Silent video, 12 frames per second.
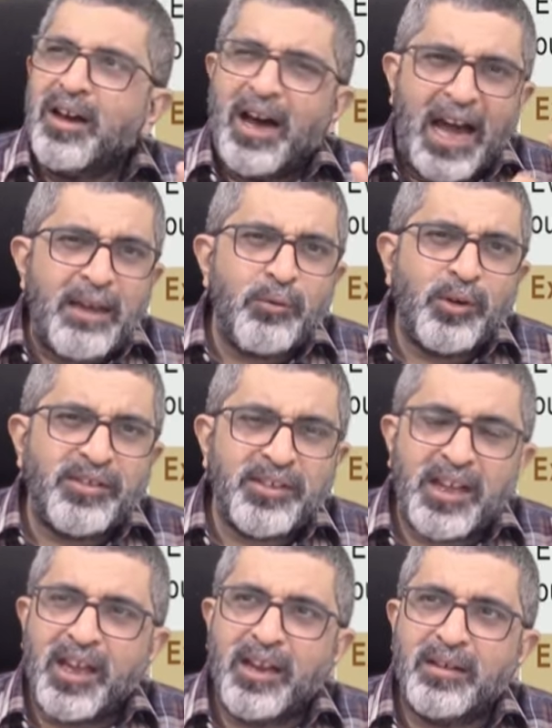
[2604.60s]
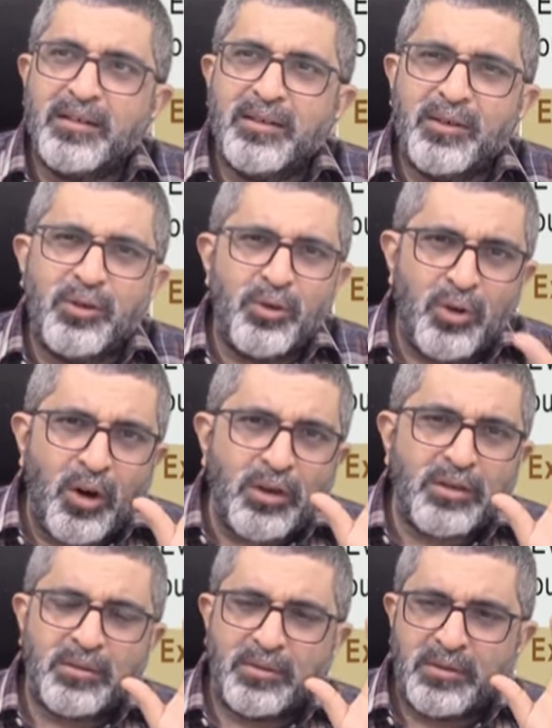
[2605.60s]
I would say
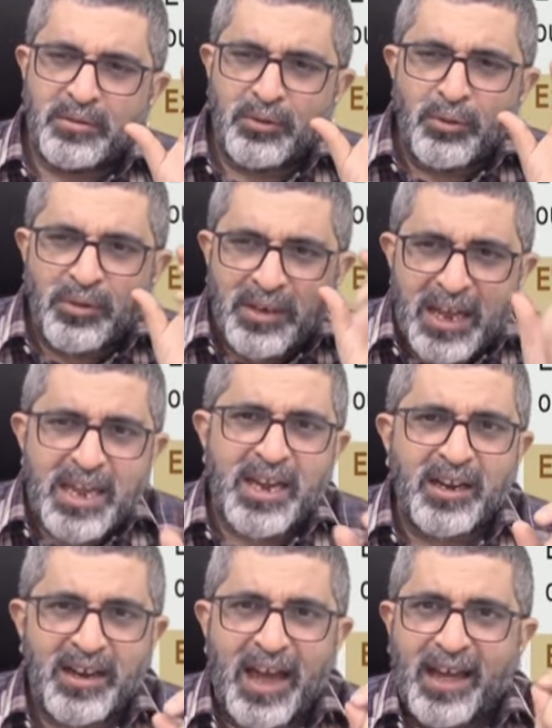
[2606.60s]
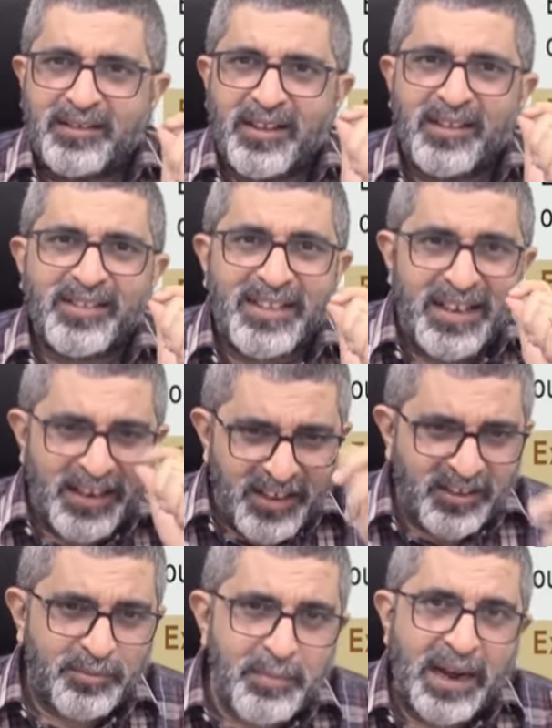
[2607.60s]
not to take it as a
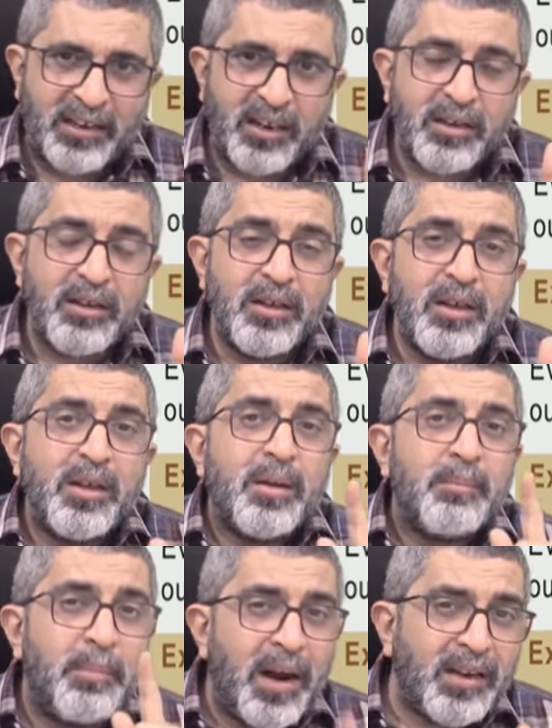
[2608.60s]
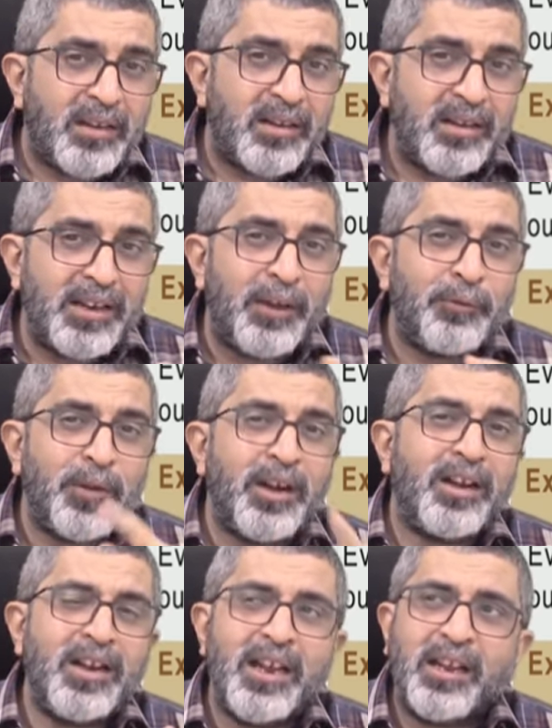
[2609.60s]
serious matter, but
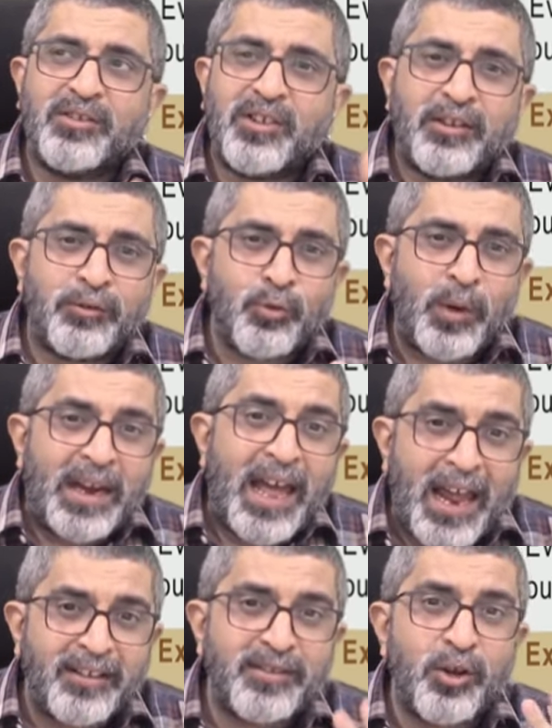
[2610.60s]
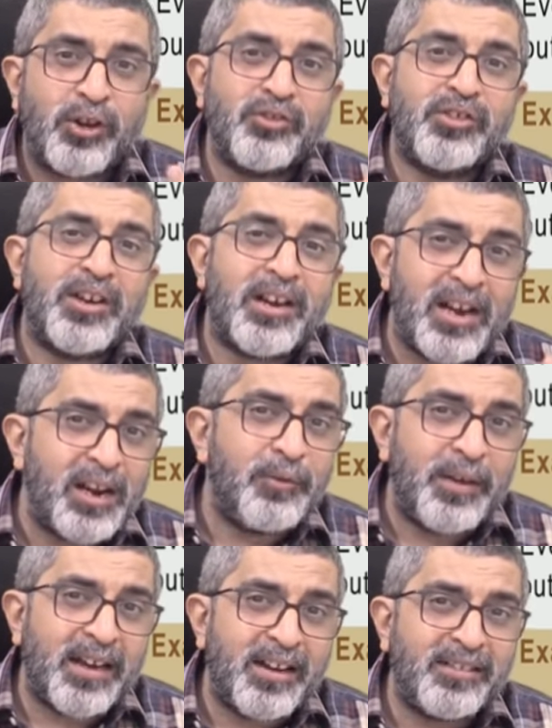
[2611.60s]
definitely just to enhance your general
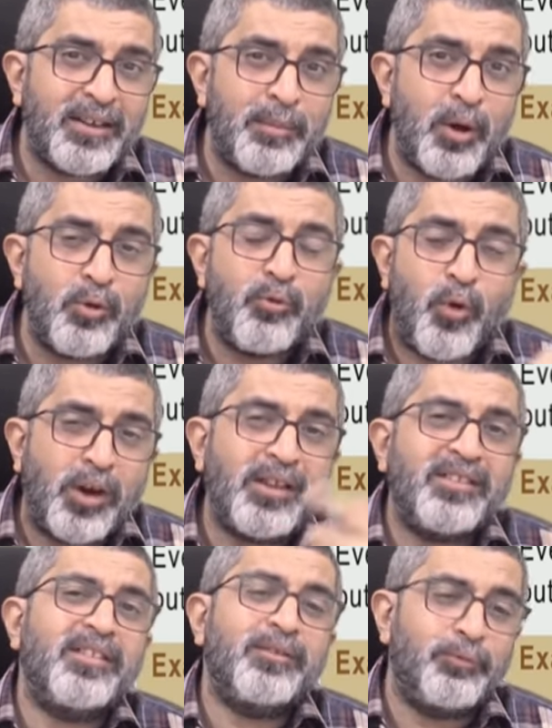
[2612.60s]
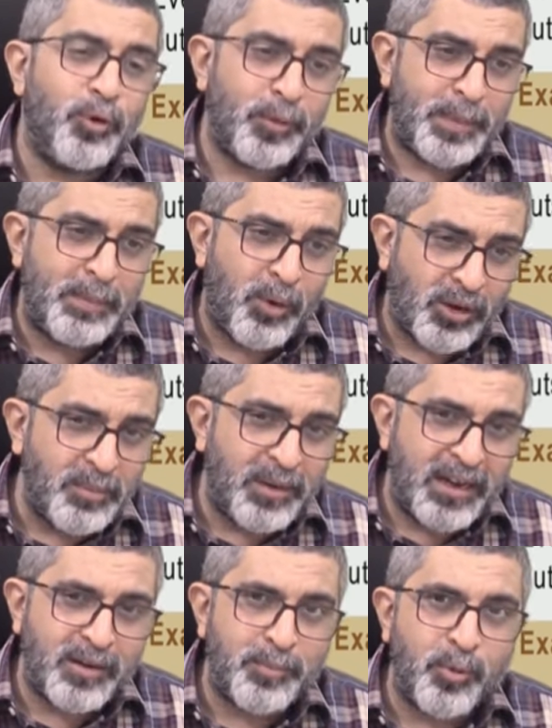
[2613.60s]
awareness about what is this four P bottom
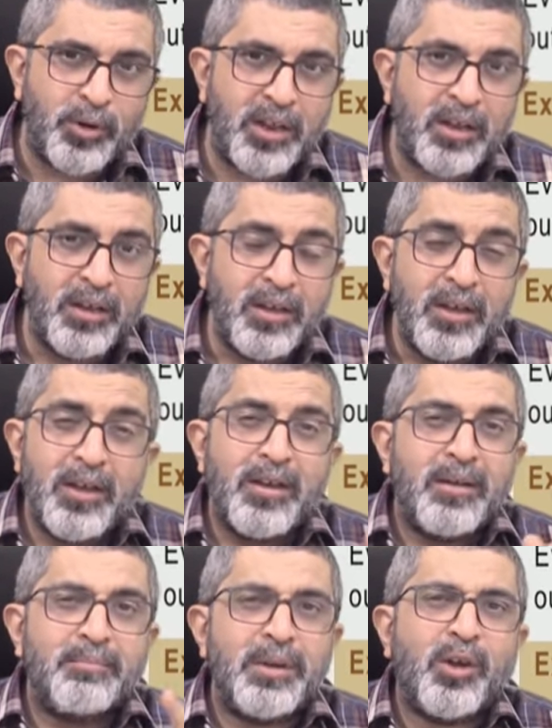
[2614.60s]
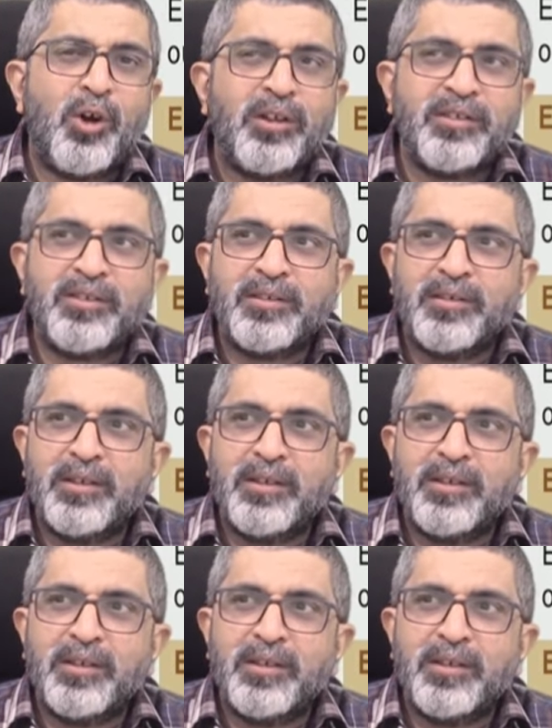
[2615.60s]
line reporting, because